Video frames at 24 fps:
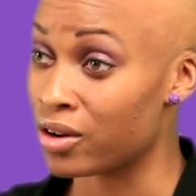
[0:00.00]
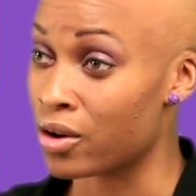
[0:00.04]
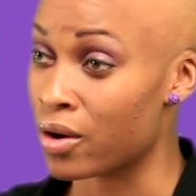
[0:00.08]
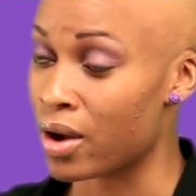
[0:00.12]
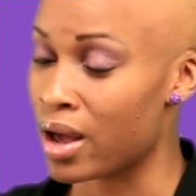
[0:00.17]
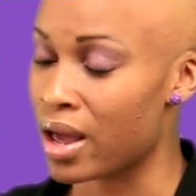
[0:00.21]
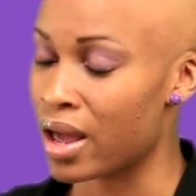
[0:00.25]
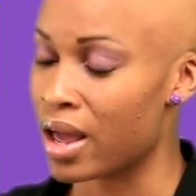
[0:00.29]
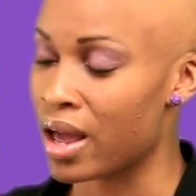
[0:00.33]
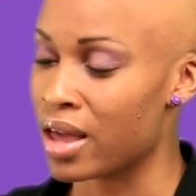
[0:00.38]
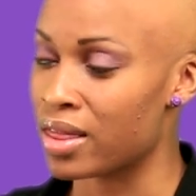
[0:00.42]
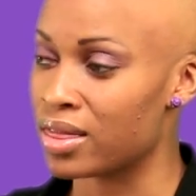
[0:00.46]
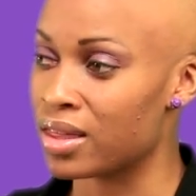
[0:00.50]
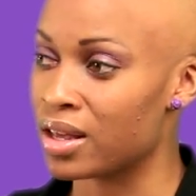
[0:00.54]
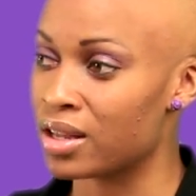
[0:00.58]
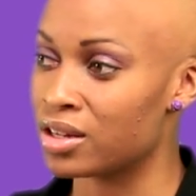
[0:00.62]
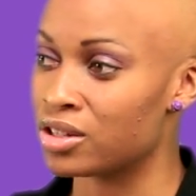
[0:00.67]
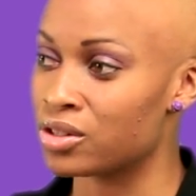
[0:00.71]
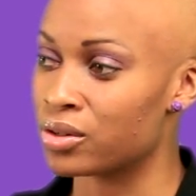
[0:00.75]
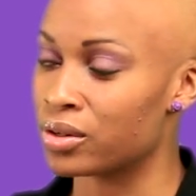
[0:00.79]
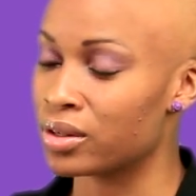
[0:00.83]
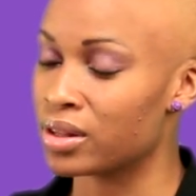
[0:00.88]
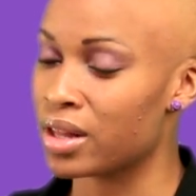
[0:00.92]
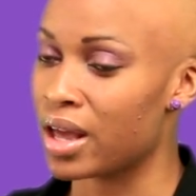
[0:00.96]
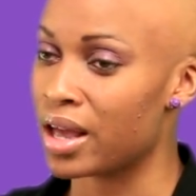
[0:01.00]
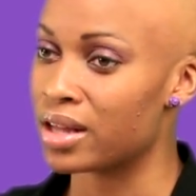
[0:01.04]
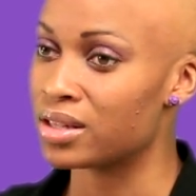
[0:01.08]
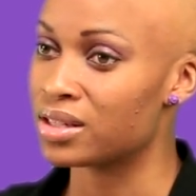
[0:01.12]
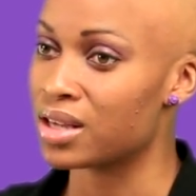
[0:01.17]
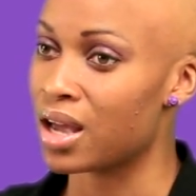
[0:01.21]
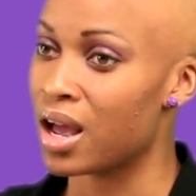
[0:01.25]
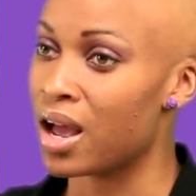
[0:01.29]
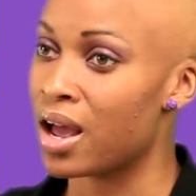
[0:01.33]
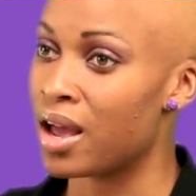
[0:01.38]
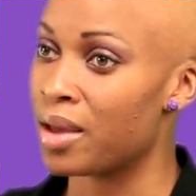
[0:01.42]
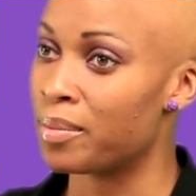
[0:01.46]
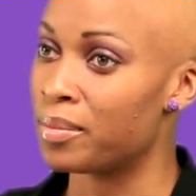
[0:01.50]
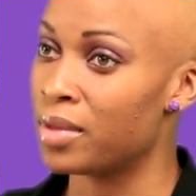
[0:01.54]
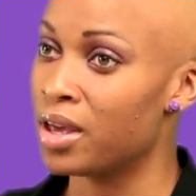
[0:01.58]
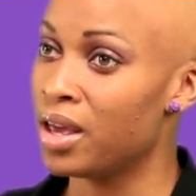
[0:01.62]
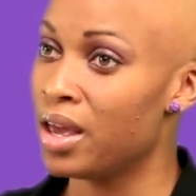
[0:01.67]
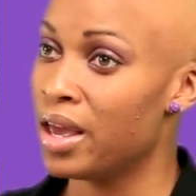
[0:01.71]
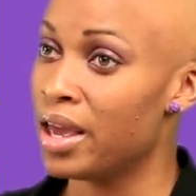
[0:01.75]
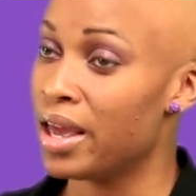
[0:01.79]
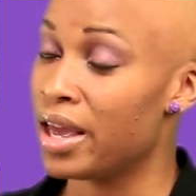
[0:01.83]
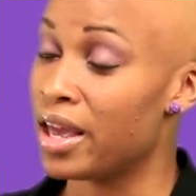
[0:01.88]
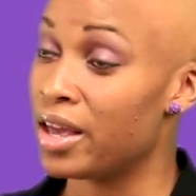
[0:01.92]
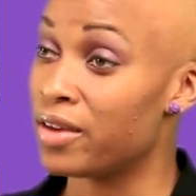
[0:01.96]
You know, I, I think during that
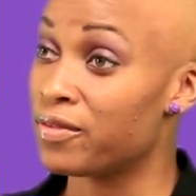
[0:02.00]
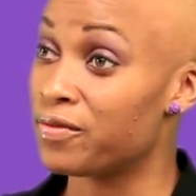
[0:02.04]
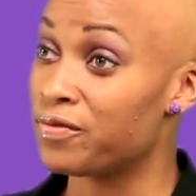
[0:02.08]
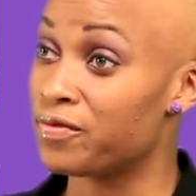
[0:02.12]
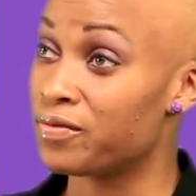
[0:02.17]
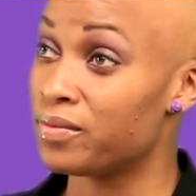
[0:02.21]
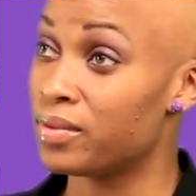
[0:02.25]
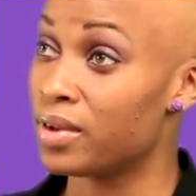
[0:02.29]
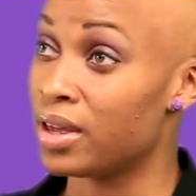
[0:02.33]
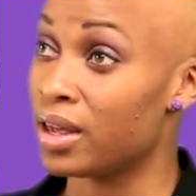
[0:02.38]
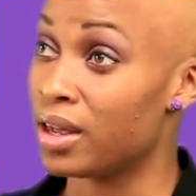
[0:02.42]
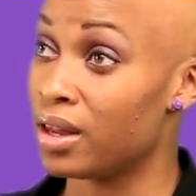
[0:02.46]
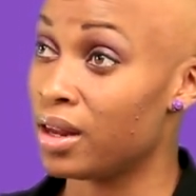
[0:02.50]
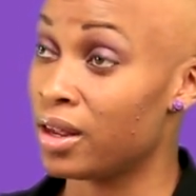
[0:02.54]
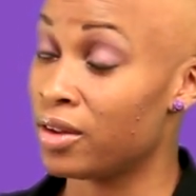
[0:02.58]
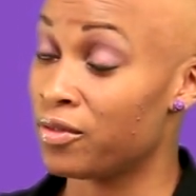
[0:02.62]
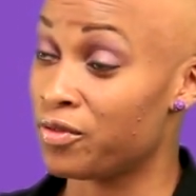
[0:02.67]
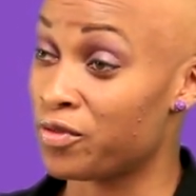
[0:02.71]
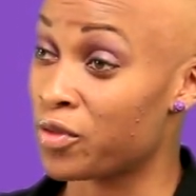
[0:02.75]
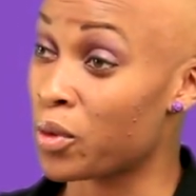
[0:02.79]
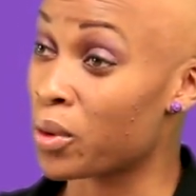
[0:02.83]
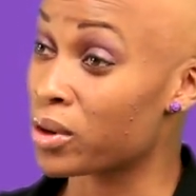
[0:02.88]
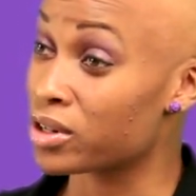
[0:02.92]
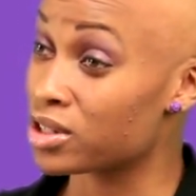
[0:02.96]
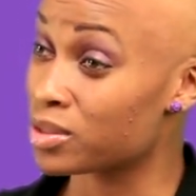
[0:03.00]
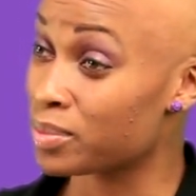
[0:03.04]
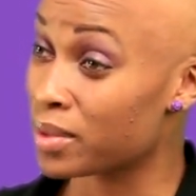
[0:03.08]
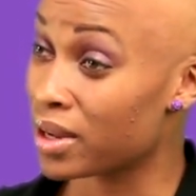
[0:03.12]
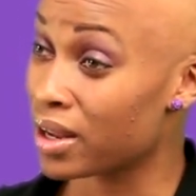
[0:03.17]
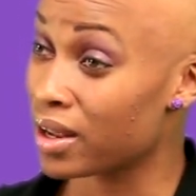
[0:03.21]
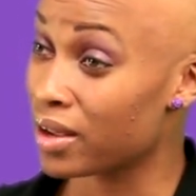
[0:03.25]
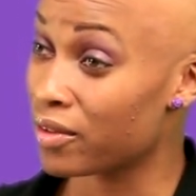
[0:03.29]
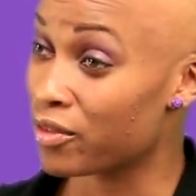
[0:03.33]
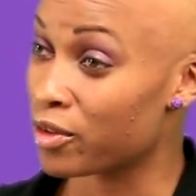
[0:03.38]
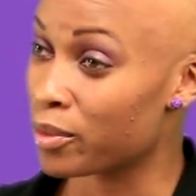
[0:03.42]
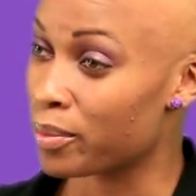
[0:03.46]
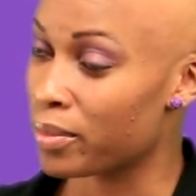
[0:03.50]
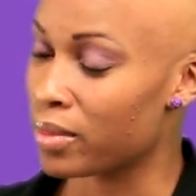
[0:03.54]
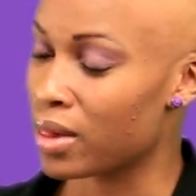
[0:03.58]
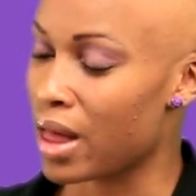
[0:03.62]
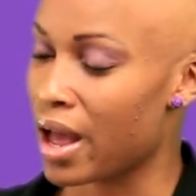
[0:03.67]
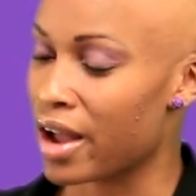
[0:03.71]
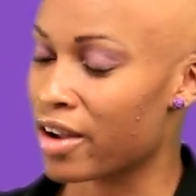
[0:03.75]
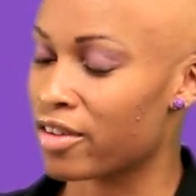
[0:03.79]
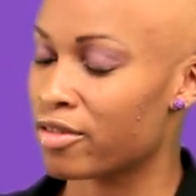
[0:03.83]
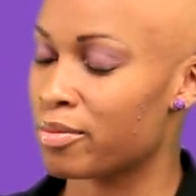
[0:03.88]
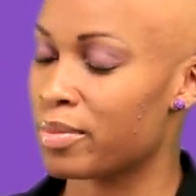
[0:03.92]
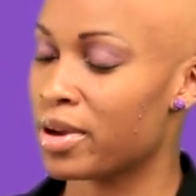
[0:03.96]
time, it, it forced me, for
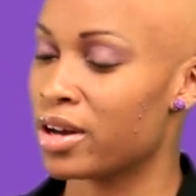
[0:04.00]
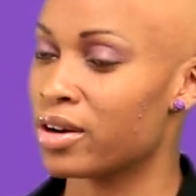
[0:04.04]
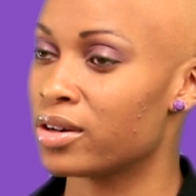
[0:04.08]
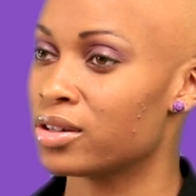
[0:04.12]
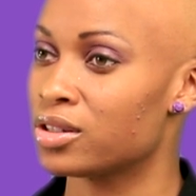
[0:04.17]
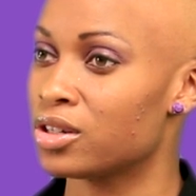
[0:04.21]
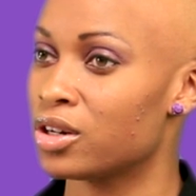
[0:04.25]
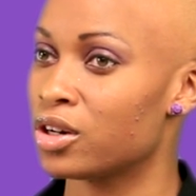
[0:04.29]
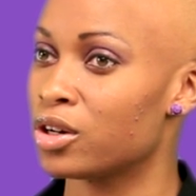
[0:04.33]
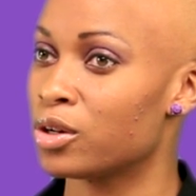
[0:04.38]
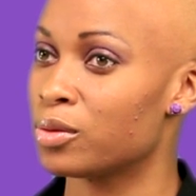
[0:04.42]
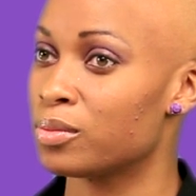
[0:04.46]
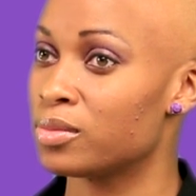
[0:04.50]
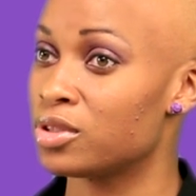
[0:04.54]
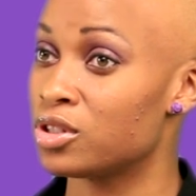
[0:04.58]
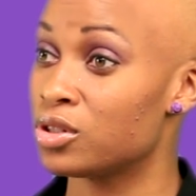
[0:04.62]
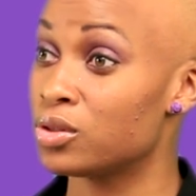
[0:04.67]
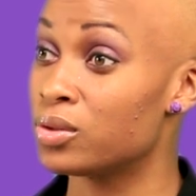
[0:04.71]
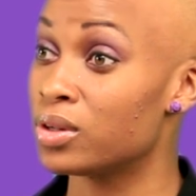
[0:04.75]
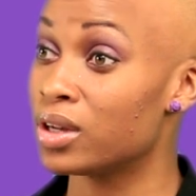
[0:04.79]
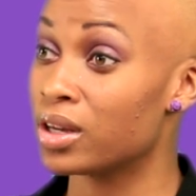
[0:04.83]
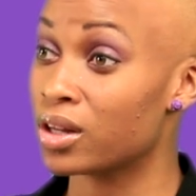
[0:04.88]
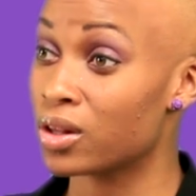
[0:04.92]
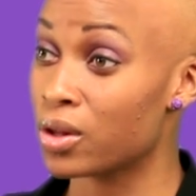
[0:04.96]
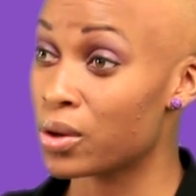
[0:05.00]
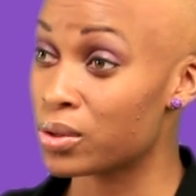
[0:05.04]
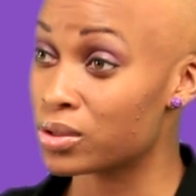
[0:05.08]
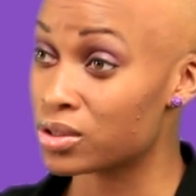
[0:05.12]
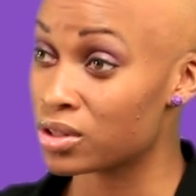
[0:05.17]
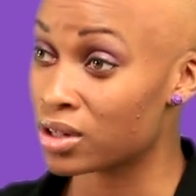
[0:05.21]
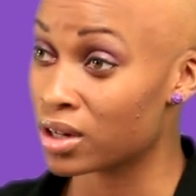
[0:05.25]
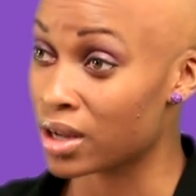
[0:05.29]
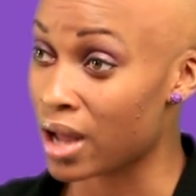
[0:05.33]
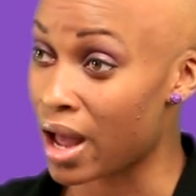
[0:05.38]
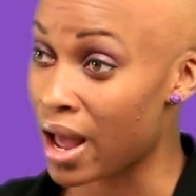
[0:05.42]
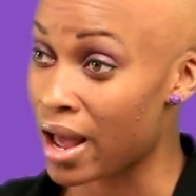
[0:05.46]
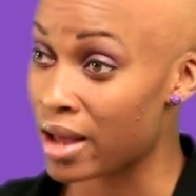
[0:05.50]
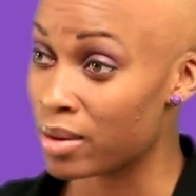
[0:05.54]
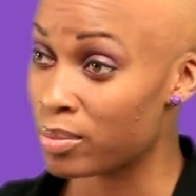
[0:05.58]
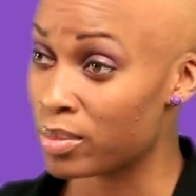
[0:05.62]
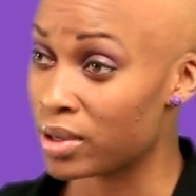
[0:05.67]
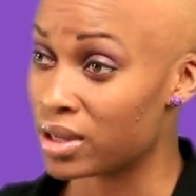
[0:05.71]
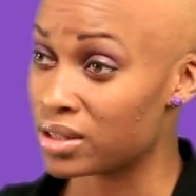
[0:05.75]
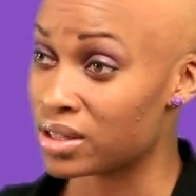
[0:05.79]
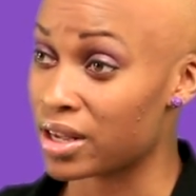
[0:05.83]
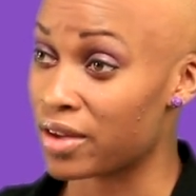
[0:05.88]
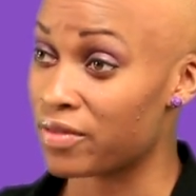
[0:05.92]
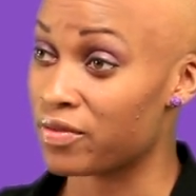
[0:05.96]
lack of better term, to get closer to
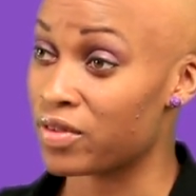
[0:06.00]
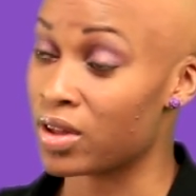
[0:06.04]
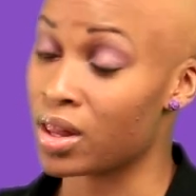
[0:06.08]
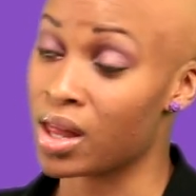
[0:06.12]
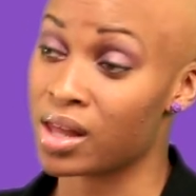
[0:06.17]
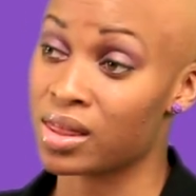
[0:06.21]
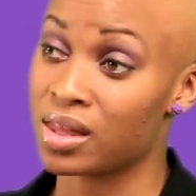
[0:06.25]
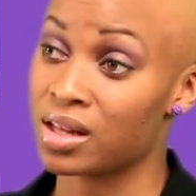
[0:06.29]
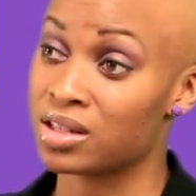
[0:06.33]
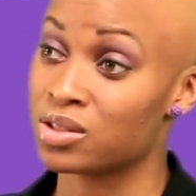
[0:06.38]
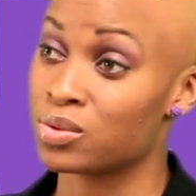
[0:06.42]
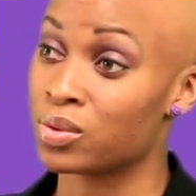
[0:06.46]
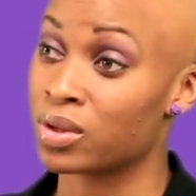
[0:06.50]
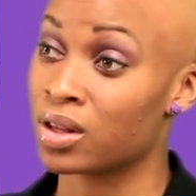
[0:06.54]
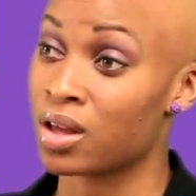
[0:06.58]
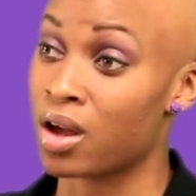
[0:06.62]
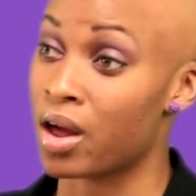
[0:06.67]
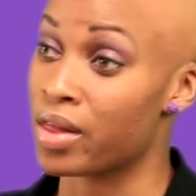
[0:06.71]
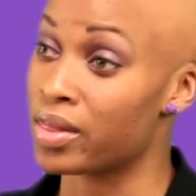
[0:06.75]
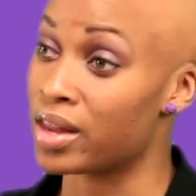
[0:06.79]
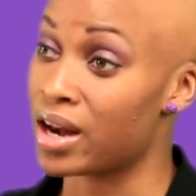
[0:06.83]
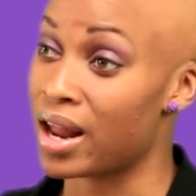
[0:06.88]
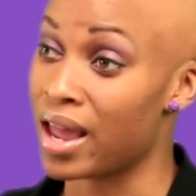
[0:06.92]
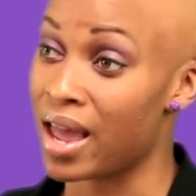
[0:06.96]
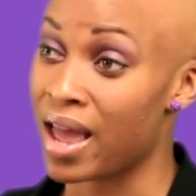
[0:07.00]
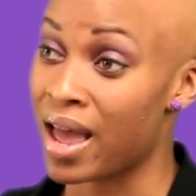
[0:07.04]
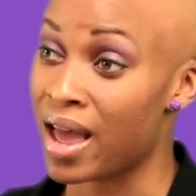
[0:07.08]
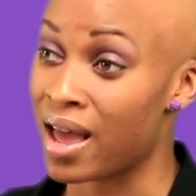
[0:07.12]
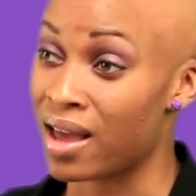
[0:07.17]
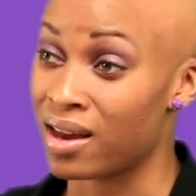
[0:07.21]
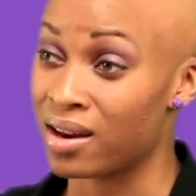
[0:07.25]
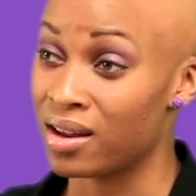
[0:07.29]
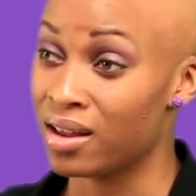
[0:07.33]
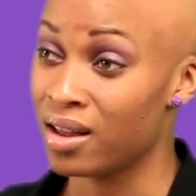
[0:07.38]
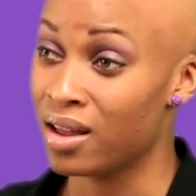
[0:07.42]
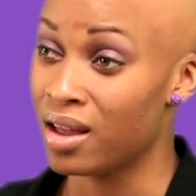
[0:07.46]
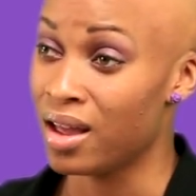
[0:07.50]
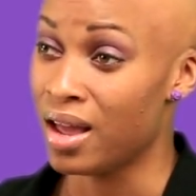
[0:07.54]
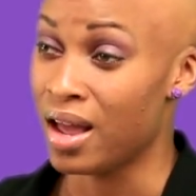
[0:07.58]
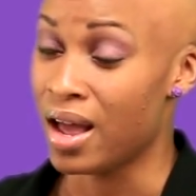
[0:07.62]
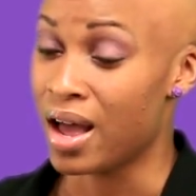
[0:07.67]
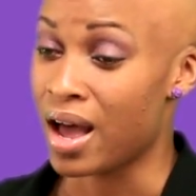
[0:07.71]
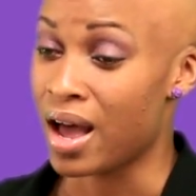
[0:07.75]
God because I felt like that's really all that I had.